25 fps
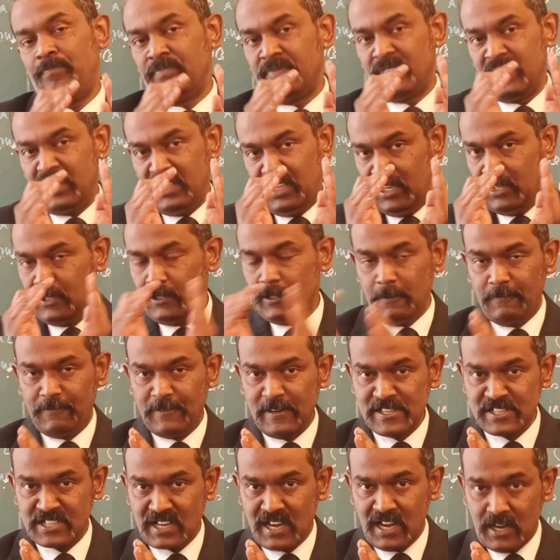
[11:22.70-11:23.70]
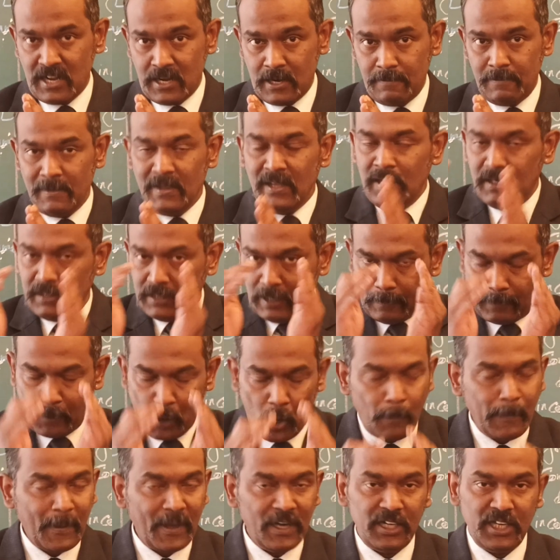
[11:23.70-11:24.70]
indifference curve, the
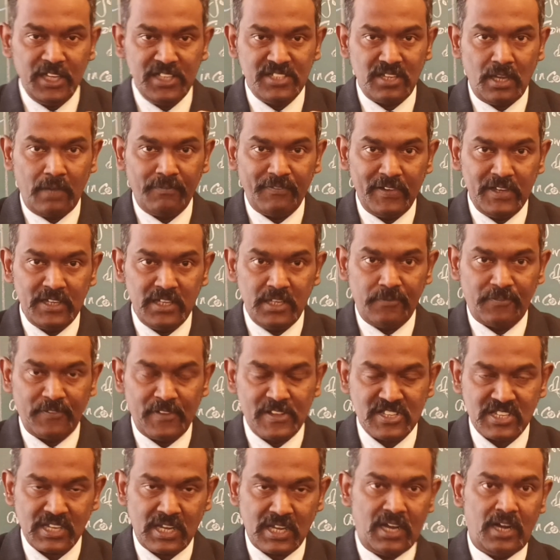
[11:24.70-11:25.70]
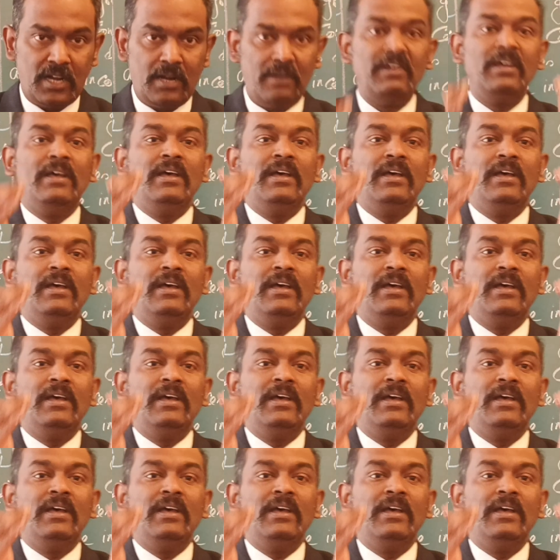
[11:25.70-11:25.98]
properties of indifference curve,